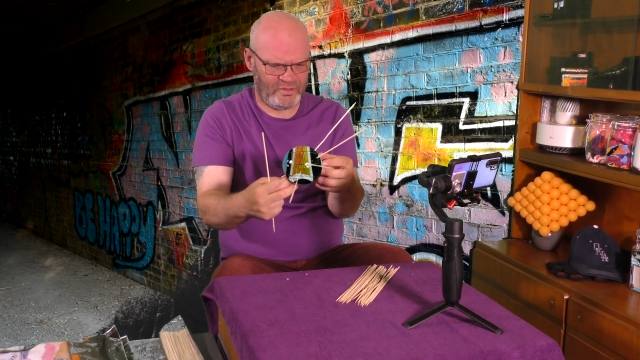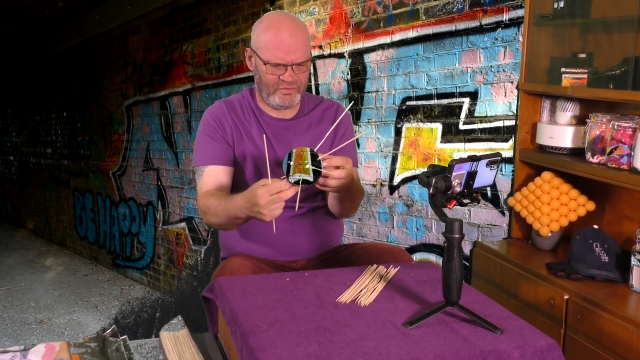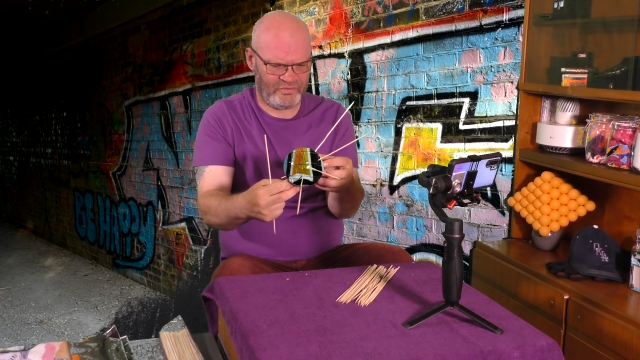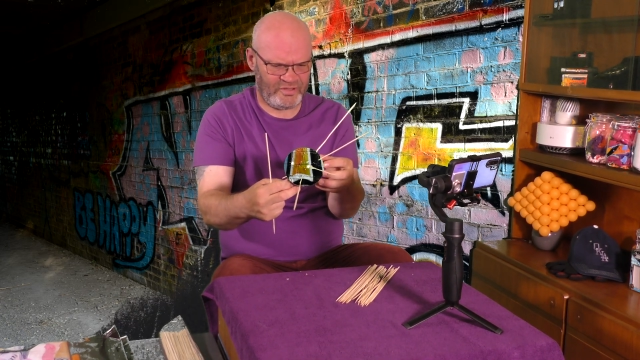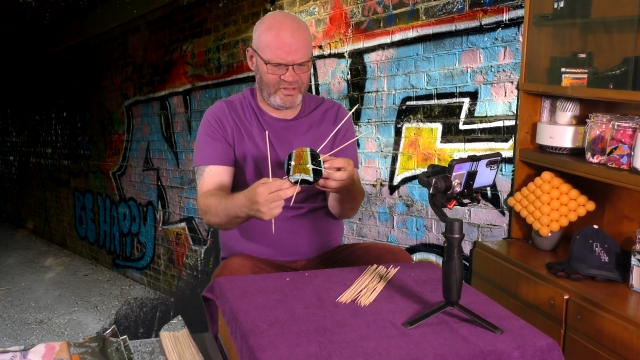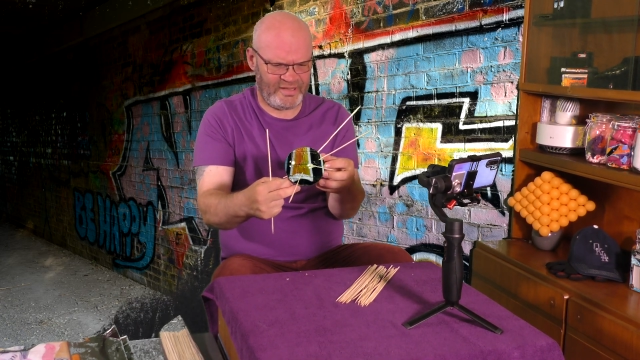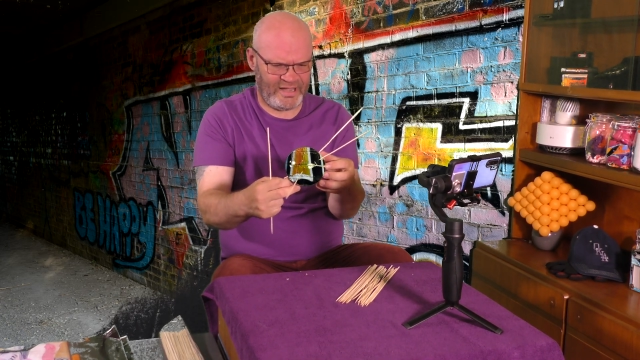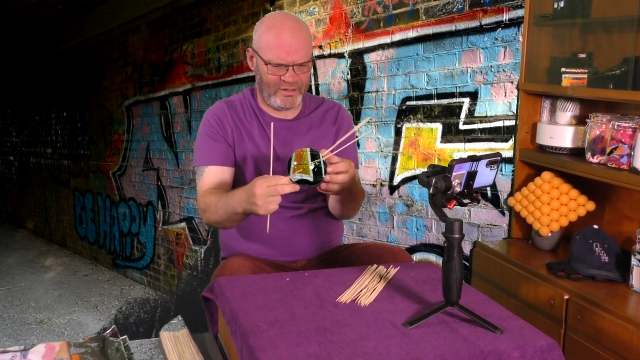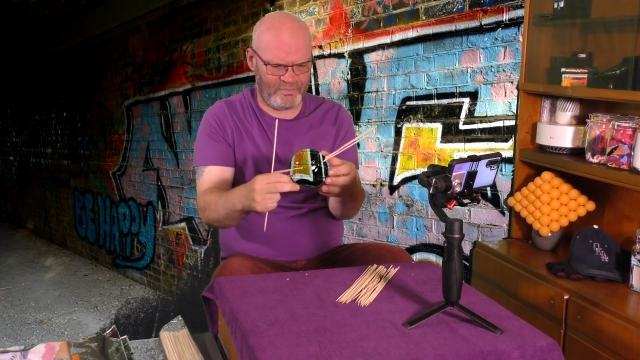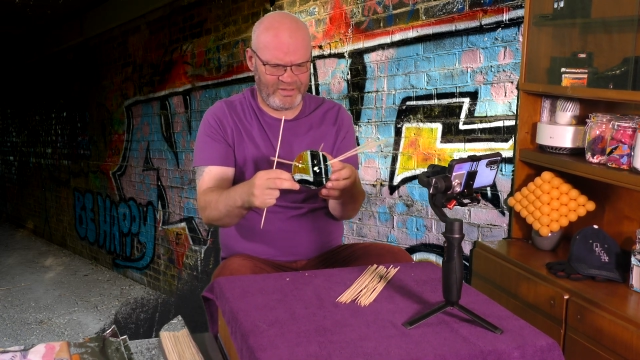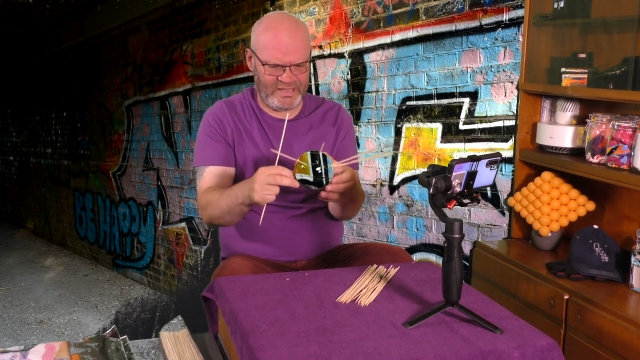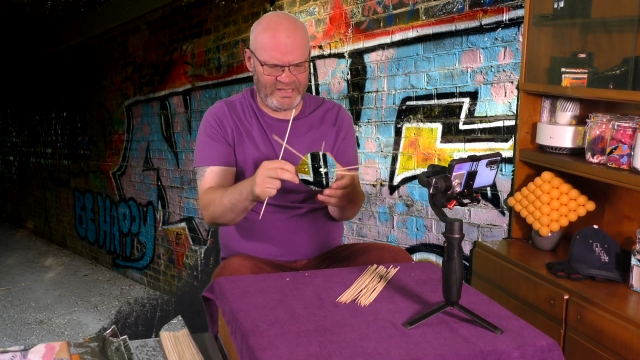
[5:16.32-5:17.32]
So
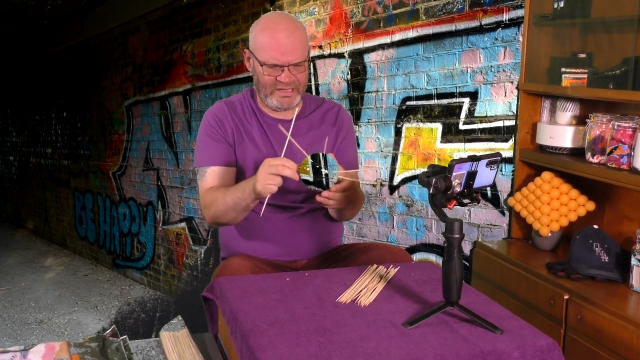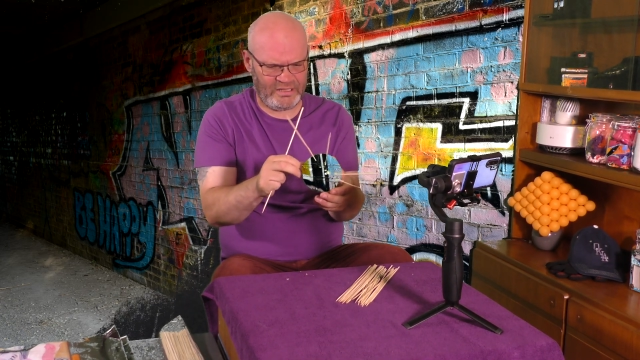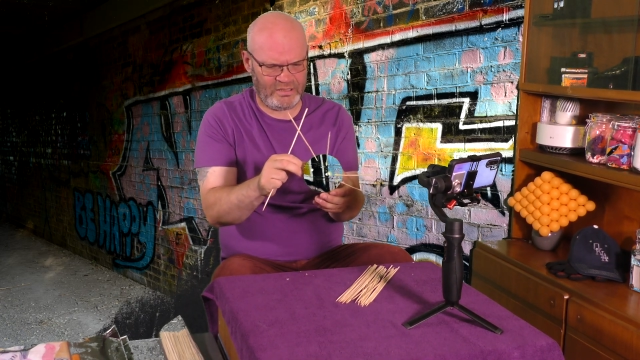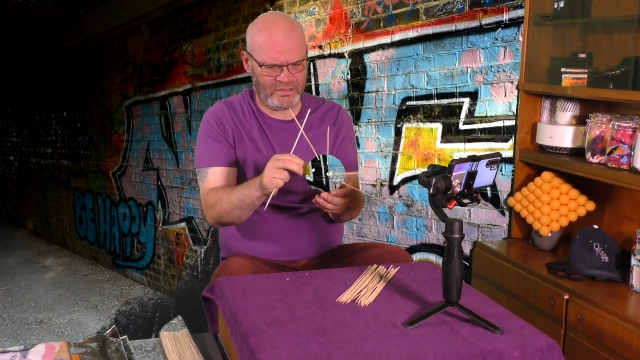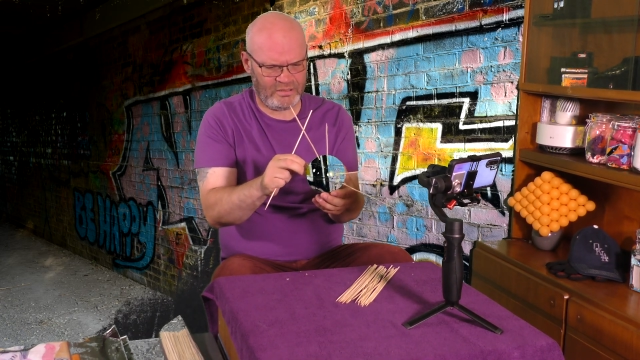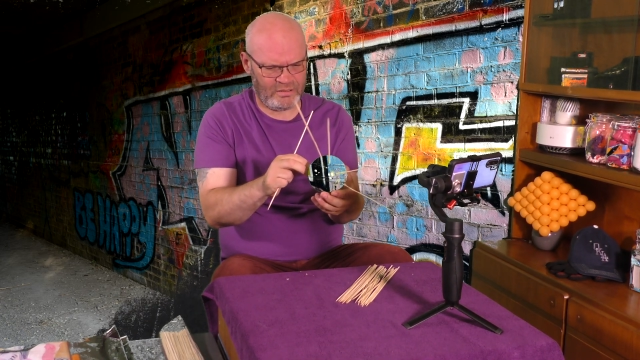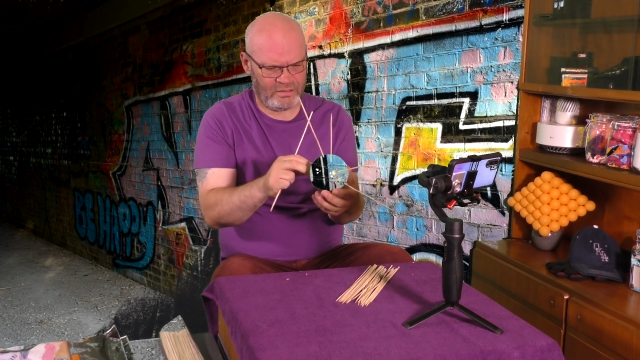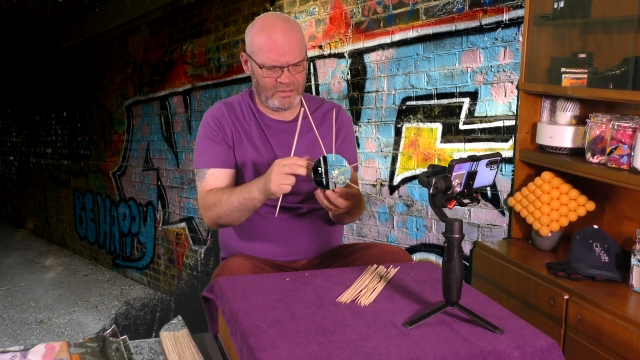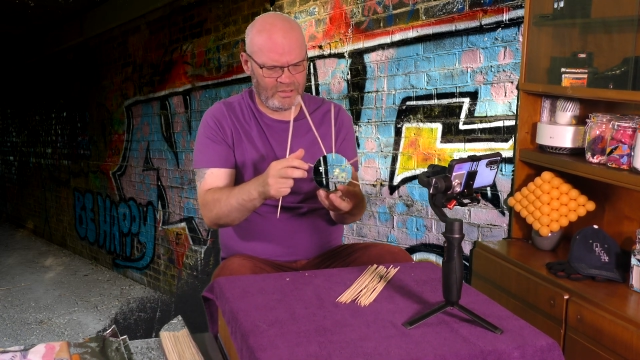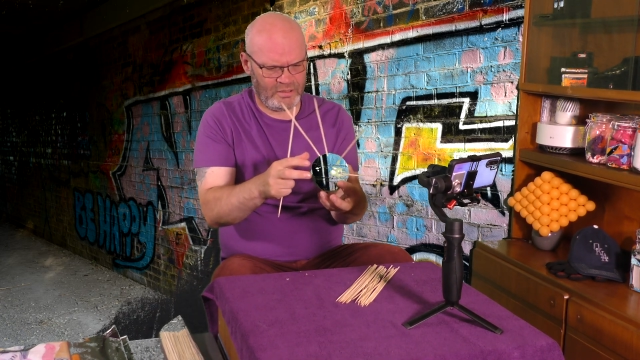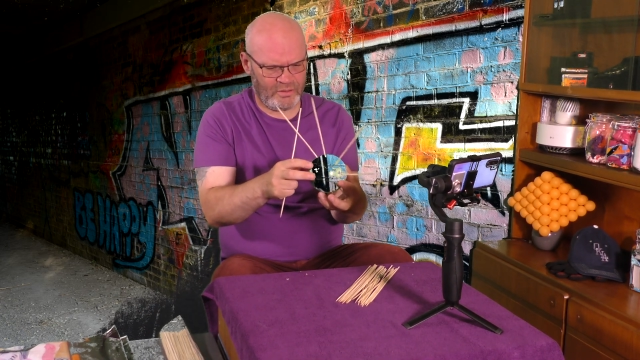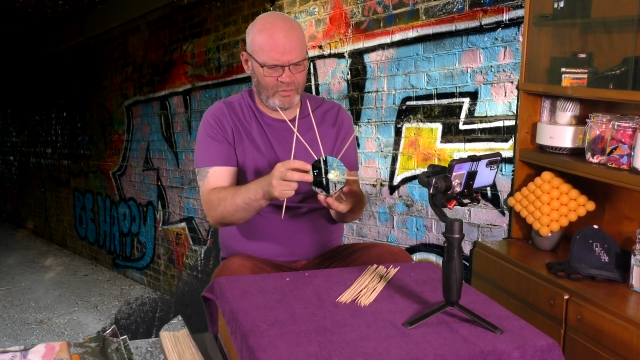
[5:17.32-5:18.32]
that'll be
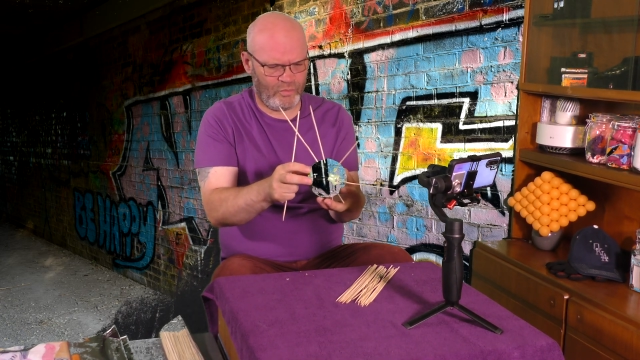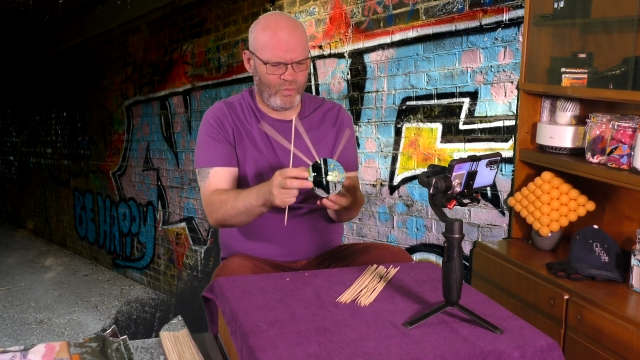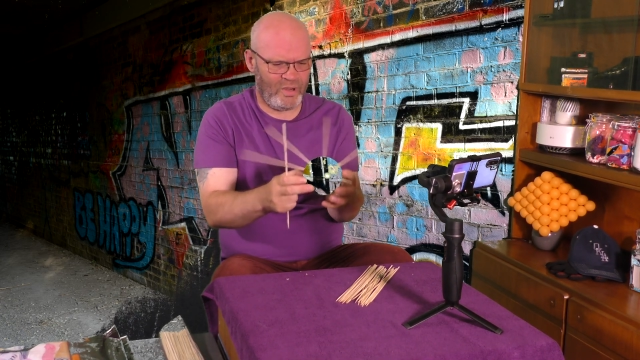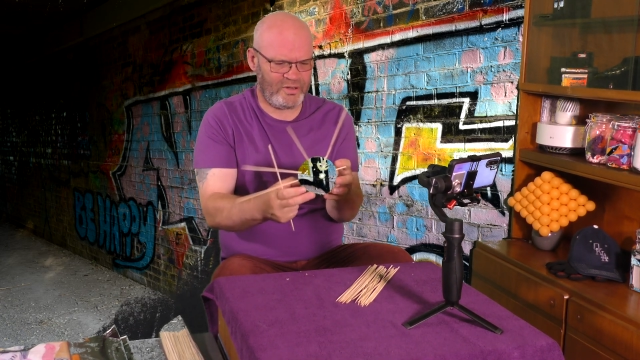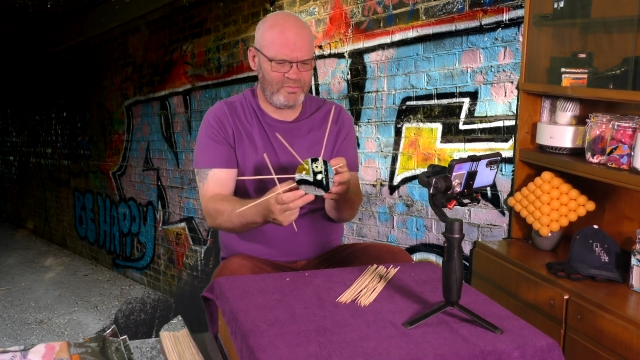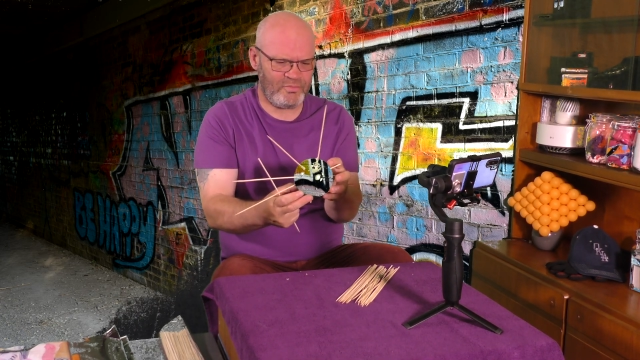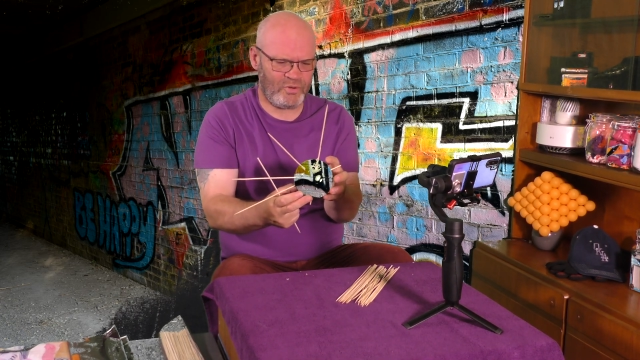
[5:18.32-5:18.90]
one